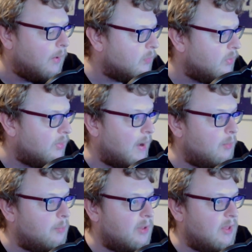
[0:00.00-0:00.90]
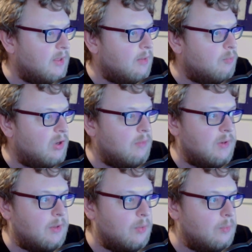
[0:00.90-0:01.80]
That would be really,
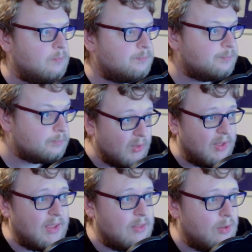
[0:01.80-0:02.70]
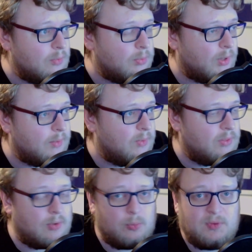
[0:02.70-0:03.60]
really cool. Again though, like
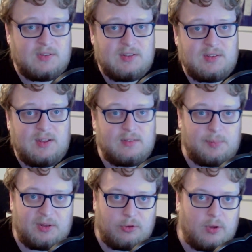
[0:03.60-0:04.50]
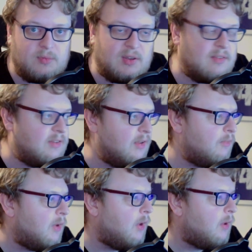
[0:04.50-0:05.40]
with OpenTTD, it's a bit time
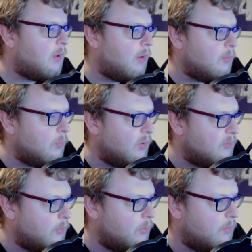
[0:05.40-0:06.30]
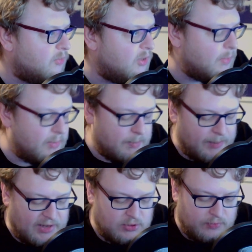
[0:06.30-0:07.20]
sensitive. Can't always do them, so there might be a
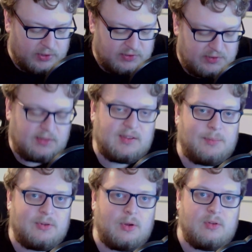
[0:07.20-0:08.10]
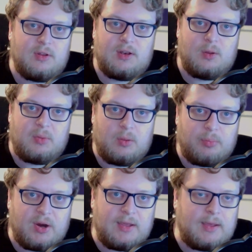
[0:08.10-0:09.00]
batch of like 6 episodes and then there'll be a
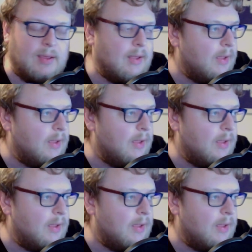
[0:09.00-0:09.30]
break.